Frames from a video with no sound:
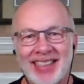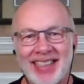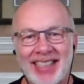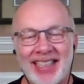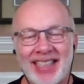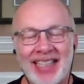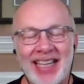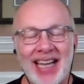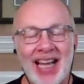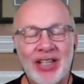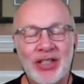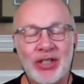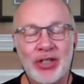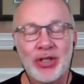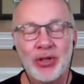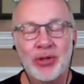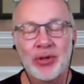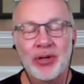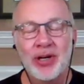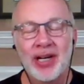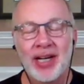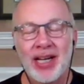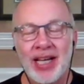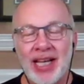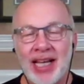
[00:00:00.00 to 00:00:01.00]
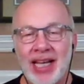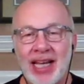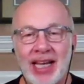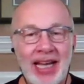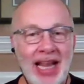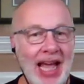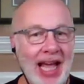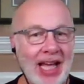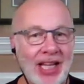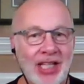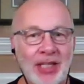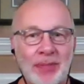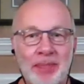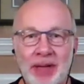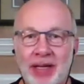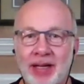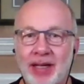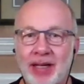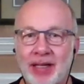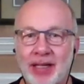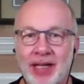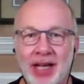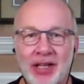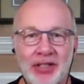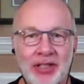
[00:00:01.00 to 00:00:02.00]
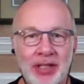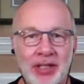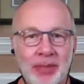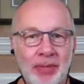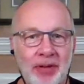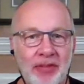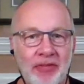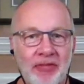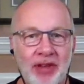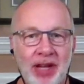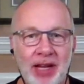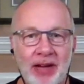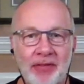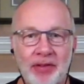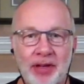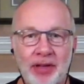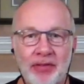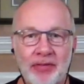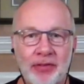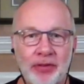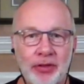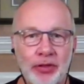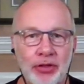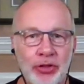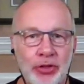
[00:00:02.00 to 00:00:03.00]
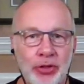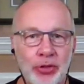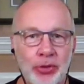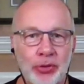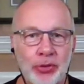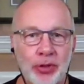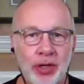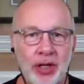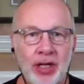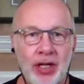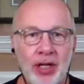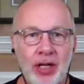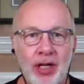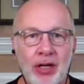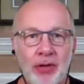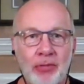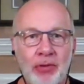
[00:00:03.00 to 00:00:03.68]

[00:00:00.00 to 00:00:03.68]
Yeah, sure. It has been a customer favorite for sure.